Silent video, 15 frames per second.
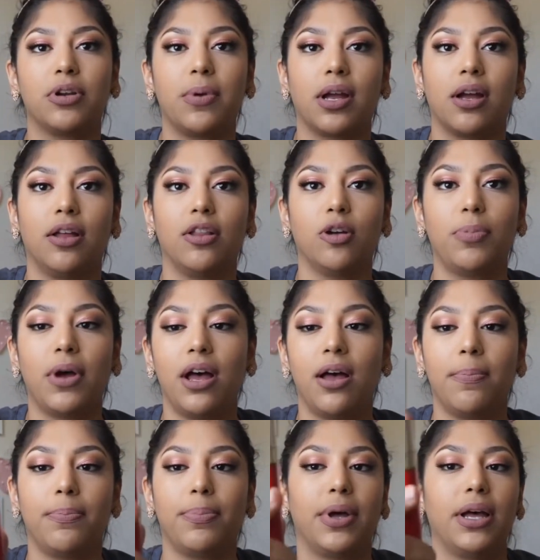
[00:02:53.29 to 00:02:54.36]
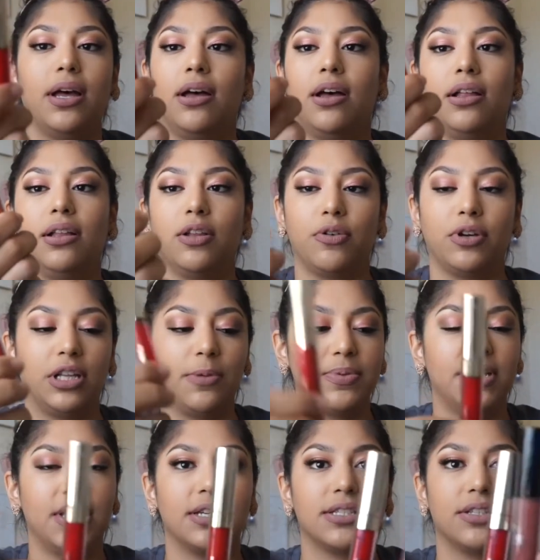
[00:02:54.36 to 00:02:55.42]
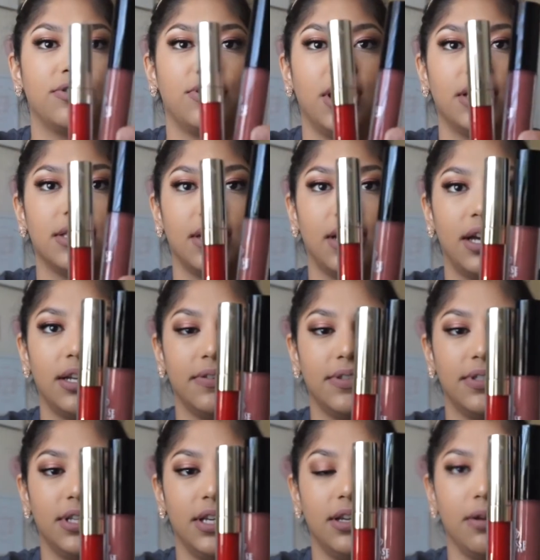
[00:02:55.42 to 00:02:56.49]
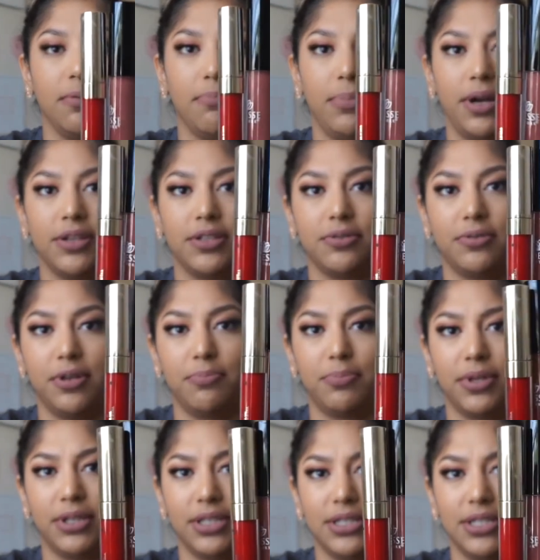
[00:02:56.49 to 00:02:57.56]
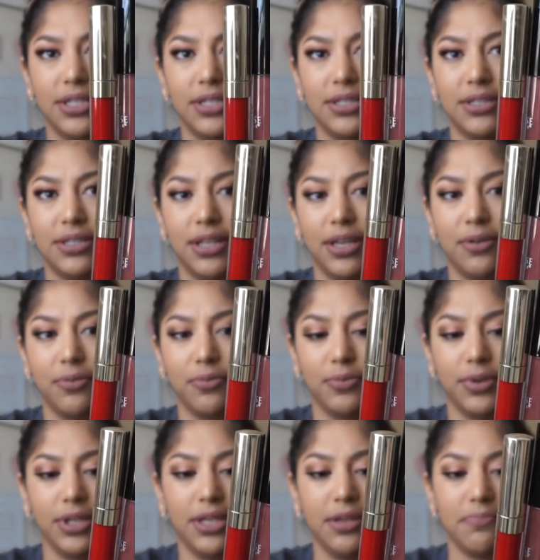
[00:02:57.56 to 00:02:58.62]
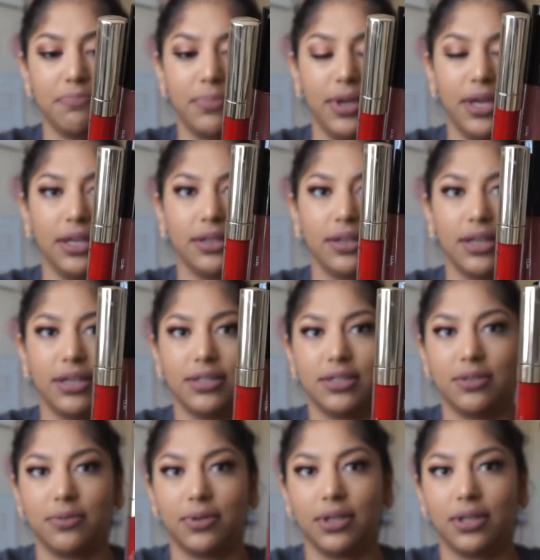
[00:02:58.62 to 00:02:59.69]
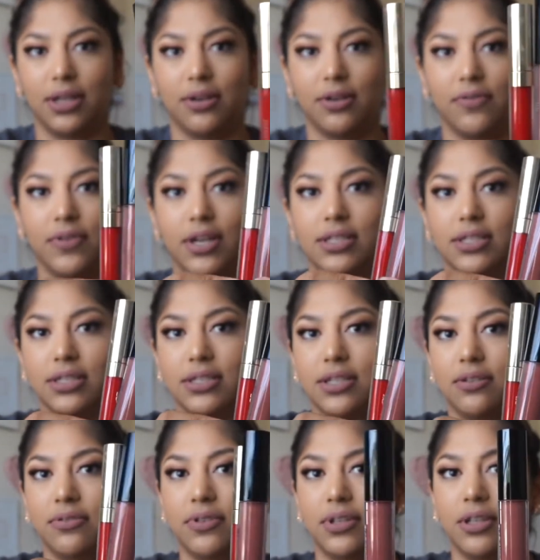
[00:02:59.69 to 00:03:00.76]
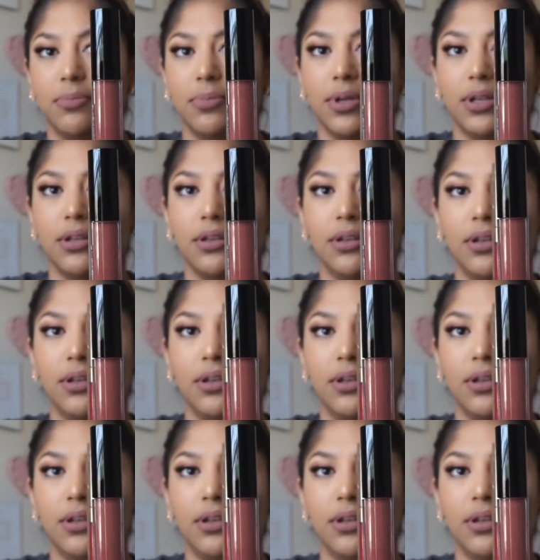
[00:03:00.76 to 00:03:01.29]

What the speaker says: one of my ColourPop liquid lipsticks so you guys can kind of see compared to it. But this is like really big next to it. I don't know if you guys can tell really, but